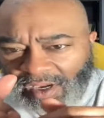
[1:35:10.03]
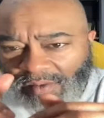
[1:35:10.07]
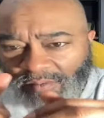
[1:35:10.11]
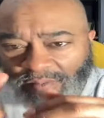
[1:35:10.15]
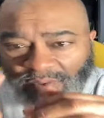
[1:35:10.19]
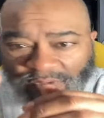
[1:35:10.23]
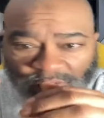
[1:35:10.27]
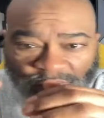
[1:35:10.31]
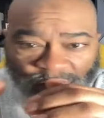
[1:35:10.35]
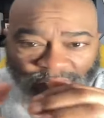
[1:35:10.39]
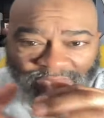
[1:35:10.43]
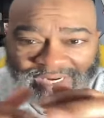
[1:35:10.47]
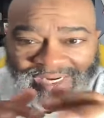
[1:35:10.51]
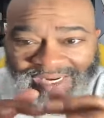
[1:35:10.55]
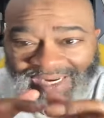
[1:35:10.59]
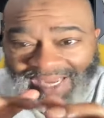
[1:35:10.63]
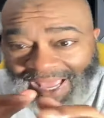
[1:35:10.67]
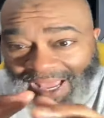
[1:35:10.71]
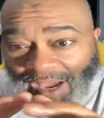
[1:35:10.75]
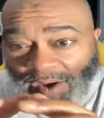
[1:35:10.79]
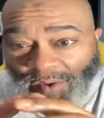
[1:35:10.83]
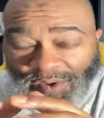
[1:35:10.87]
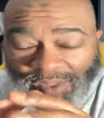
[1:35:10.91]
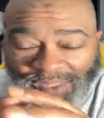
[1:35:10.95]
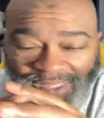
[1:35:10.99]
between
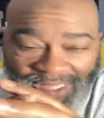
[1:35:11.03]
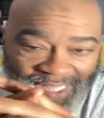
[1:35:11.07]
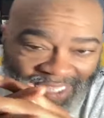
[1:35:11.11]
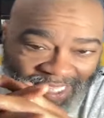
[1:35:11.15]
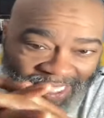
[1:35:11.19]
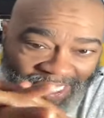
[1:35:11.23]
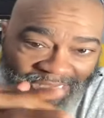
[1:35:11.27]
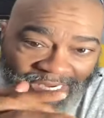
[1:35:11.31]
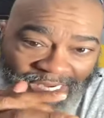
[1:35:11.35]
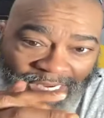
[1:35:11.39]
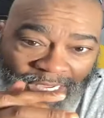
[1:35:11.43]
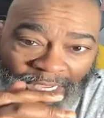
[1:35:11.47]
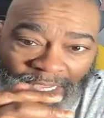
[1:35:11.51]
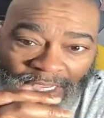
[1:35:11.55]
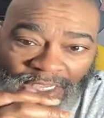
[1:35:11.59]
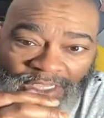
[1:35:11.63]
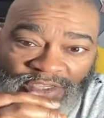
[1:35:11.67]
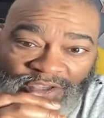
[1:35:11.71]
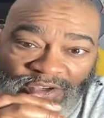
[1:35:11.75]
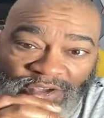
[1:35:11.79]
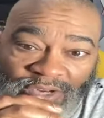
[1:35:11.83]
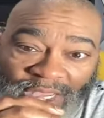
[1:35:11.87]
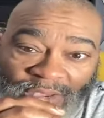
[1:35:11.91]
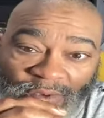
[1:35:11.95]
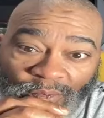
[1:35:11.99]
now and then
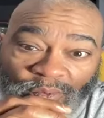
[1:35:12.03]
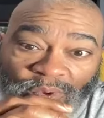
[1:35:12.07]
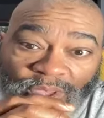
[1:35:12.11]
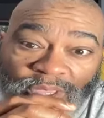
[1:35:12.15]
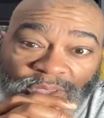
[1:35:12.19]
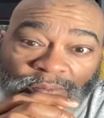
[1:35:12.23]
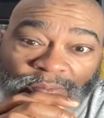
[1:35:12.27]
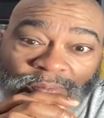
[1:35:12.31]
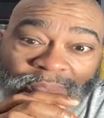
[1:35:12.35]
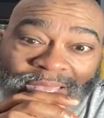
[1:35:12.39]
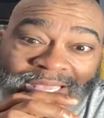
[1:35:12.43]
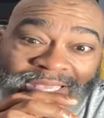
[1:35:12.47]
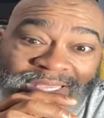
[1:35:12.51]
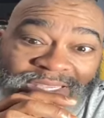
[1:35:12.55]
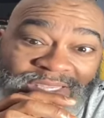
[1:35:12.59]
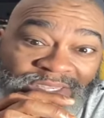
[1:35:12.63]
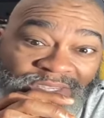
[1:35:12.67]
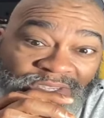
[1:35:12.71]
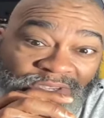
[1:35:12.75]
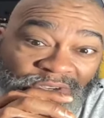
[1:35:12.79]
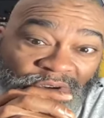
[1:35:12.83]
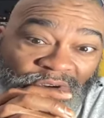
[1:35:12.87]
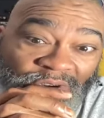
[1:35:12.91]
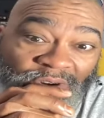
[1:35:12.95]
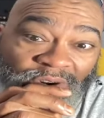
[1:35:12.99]
so that we may
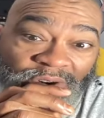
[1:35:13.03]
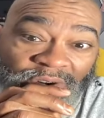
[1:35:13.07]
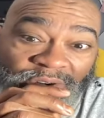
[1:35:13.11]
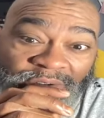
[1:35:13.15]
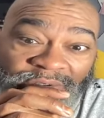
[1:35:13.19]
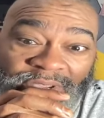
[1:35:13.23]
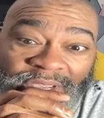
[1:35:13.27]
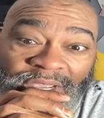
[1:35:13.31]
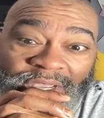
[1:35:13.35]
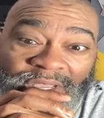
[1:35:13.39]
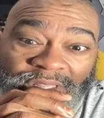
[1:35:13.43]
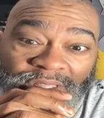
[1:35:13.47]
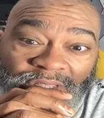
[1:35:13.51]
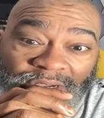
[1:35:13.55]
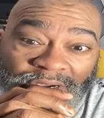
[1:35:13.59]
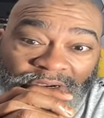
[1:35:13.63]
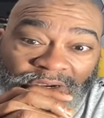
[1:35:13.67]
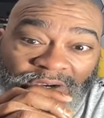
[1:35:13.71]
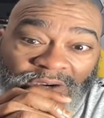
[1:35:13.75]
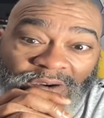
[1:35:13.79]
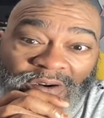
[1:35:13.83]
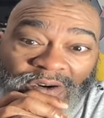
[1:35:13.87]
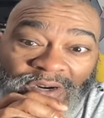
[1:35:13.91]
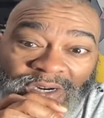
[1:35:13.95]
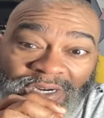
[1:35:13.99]
serve the
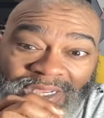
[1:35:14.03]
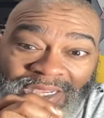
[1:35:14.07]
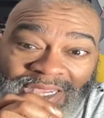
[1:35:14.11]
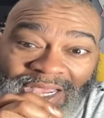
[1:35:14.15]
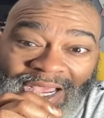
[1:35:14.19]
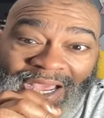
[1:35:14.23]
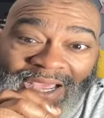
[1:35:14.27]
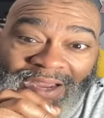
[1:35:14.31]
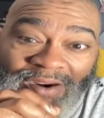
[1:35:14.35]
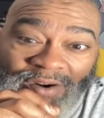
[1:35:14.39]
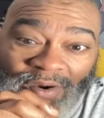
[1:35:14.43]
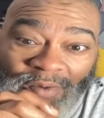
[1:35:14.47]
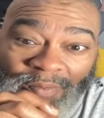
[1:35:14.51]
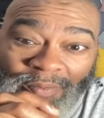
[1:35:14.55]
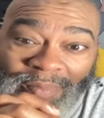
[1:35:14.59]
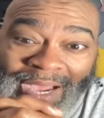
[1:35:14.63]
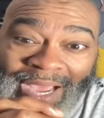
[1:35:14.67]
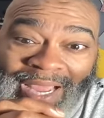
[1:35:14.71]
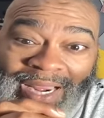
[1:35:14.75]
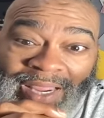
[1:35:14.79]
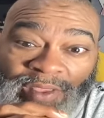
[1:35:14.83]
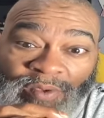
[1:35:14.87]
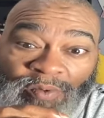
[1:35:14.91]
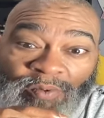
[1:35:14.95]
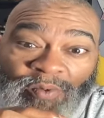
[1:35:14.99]
Lord God
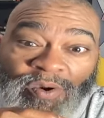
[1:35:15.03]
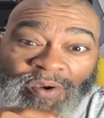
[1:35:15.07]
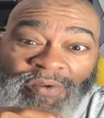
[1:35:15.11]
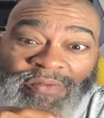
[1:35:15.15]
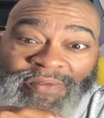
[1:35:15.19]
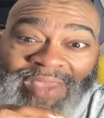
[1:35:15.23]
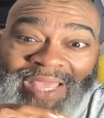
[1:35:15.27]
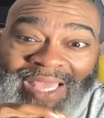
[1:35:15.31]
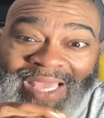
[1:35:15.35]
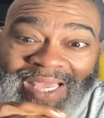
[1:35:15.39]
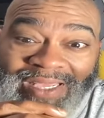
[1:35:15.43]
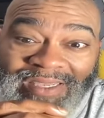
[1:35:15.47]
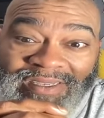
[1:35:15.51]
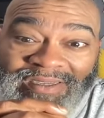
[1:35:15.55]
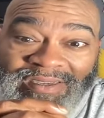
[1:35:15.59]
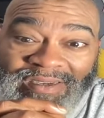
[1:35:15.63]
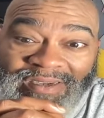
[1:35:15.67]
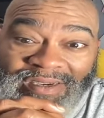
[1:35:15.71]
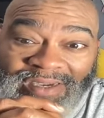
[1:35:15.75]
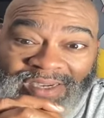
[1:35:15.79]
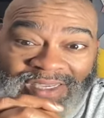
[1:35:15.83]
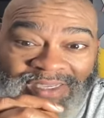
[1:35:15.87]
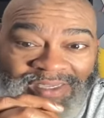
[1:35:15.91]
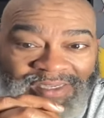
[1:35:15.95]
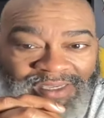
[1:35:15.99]
Almighty with
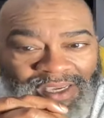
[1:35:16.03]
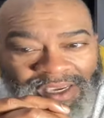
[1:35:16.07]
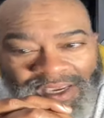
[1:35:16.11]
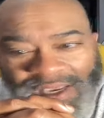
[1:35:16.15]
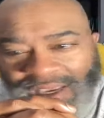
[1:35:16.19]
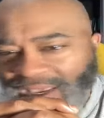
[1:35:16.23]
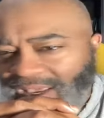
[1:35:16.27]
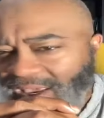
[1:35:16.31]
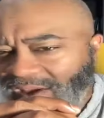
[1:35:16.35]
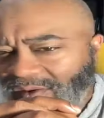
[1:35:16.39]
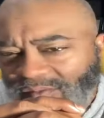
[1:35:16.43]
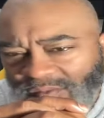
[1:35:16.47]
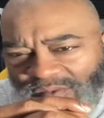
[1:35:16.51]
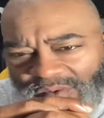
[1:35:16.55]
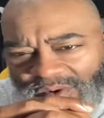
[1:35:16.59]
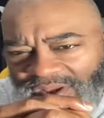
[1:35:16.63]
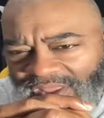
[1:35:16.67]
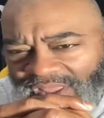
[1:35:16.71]
excellence and with